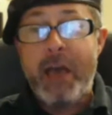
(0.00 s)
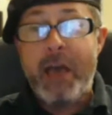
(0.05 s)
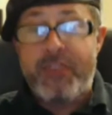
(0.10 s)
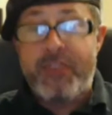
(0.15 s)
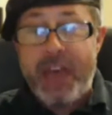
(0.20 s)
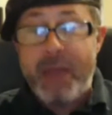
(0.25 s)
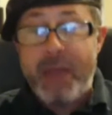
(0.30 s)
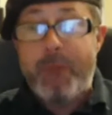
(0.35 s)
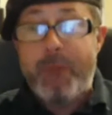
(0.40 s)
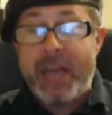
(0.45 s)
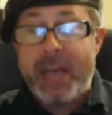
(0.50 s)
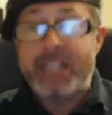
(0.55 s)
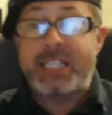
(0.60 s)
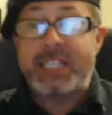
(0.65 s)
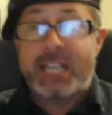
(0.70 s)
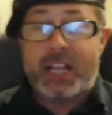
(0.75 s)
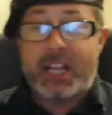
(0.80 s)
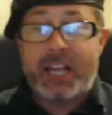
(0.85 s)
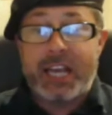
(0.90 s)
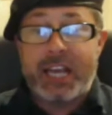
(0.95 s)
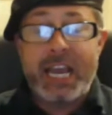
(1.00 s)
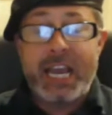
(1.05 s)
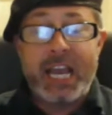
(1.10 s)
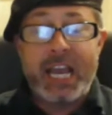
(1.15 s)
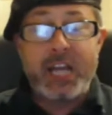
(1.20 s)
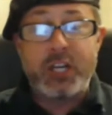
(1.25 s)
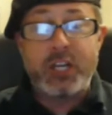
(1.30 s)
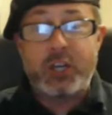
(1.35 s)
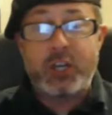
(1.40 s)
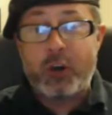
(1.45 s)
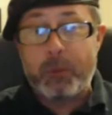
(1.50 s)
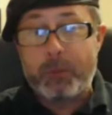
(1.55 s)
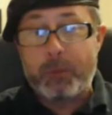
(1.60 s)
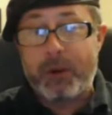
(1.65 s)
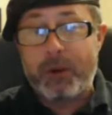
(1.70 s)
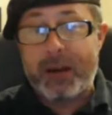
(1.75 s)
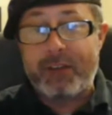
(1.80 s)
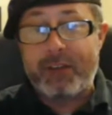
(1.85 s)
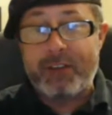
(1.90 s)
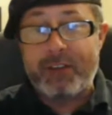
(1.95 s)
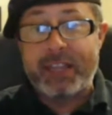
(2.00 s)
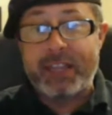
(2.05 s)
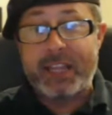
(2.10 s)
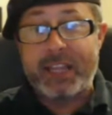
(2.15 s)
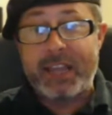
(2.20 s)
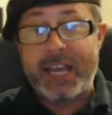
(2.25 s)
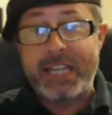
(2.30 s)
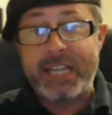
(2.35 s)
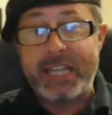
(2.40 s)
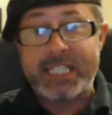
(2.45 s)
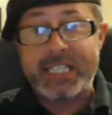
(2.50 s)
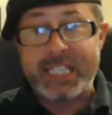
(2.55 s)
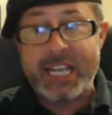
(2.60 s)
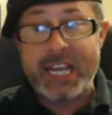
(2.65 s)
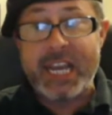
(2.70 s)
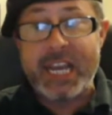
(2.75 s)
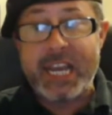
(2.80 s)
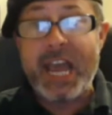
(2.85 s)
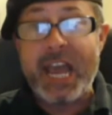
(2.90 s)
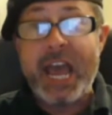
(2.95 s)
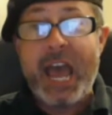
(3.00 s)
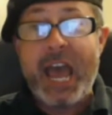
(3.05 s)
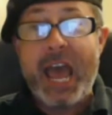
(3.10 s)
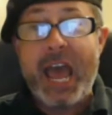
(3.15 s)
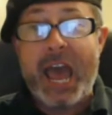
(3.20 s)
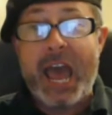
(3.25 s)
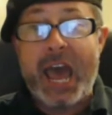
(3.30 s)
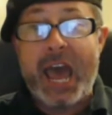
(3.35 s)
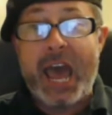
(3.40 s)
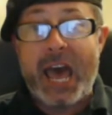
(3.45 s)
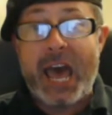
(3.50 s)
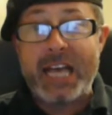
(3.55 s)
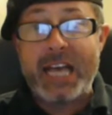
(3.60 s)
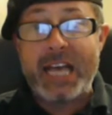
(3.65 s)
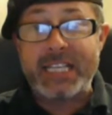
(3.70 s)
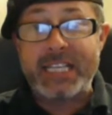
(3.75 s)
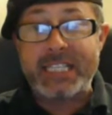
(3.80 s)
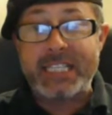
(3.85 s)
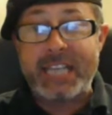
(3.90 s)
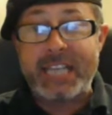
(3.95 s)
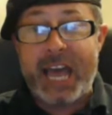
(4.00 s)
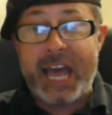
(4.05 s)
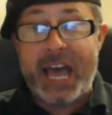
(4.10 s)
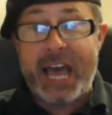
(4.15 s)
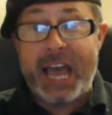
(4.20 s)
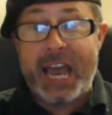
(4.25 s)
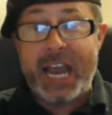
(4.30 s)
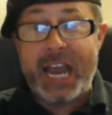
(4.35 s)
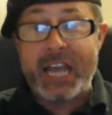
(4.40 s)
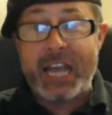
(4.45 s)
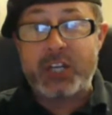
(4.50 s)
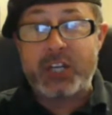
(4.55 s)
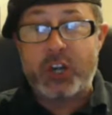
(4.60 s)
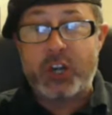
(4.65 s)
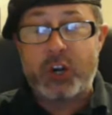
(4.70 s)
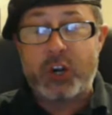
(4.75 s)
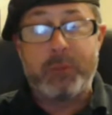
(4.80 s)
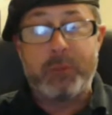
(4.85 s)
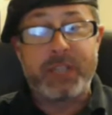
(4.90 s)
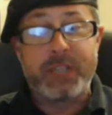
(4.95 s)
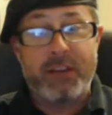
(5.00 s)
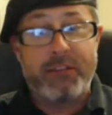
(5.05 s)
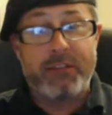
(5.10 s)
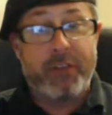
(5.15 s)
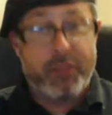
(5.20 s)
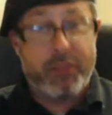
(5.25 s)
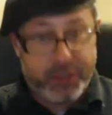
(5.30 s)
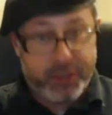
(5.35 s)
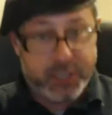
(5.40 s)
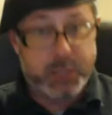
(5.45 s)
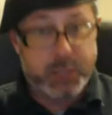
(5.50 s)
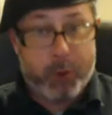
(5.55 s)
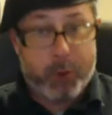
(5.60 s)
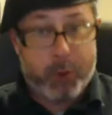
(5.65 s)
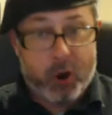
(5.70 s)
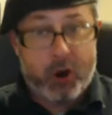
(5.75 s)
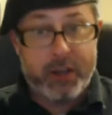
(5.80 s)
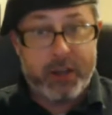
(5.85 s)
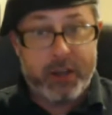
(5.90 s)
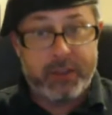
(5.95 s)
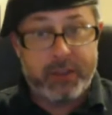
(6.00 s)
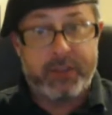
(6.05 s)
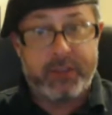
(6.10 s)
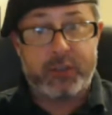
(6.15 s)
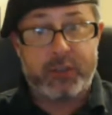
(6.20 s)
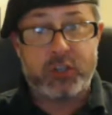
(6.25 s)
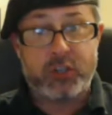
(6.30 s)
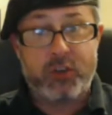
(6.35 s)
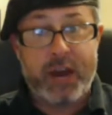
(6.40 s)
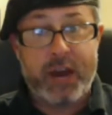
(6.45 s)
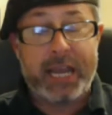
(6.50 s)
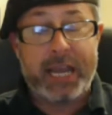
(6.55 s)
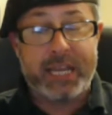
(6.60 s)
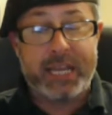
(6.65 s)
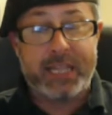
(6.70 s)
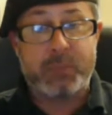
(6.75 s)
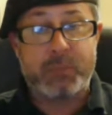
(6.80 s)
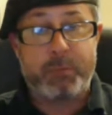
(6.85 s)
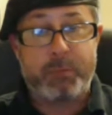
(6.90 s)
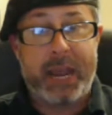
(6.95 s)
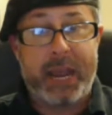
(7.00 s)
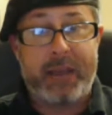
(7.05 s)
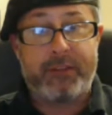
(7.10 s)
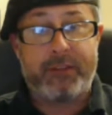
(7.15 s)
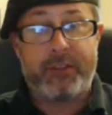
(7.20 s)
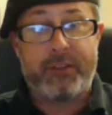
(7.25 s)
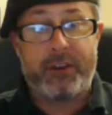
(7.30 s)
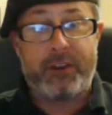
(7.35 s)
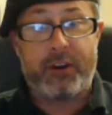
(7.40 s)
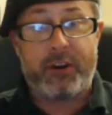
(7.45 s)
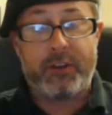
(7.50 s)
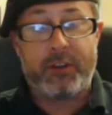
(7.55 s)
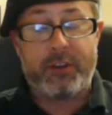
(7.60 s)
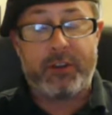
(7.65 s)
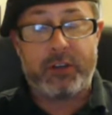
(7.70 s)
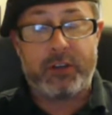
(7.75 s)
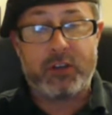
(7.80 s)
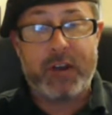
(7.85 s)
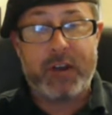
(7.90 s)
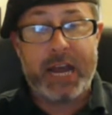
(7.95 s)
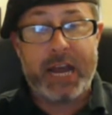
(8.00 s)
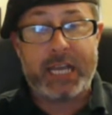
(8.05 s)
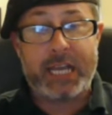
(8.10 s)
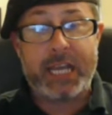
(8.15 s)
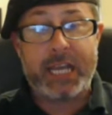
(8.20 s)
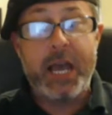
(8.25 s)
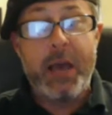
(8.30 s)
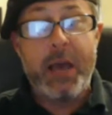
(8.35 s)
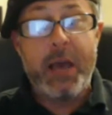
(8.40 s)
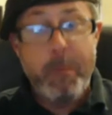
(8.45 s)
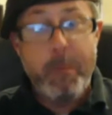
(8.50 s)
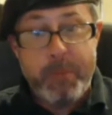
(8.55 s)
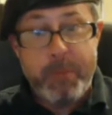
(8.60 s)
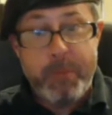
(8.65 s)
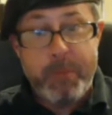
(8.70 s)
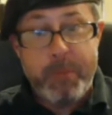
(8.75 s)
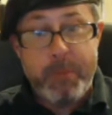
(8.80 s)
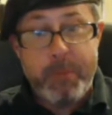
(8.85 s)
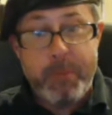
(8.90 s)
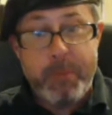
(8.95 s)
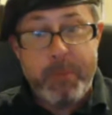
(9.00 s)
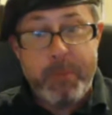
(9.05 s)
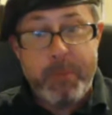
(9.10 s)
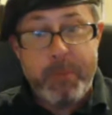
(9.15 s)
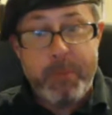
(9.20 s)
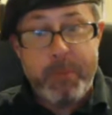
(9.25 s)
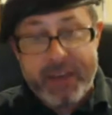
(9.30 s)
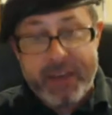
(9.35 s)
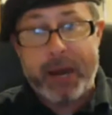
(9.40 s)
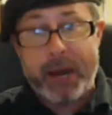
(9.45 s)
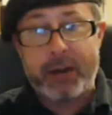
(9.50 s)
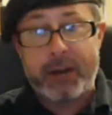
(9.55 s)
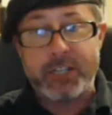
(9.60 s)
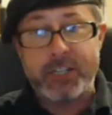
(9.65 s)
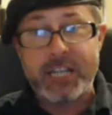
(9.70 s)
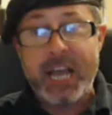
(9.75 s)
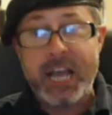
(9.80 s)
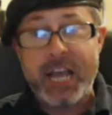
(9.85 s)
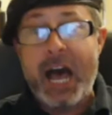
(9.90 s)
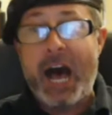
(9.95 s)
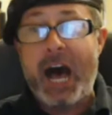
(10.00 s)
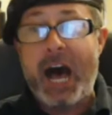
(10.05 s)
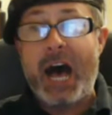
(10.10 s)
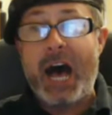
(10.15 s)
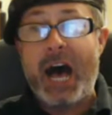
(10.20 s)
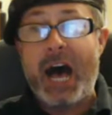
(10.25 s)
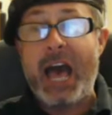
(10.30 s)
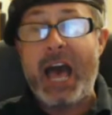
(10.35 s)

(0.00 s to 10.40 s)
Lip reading: They basically interpret everything they see as in terms of this party that they're tracking, this band that they're tracking, being vampires.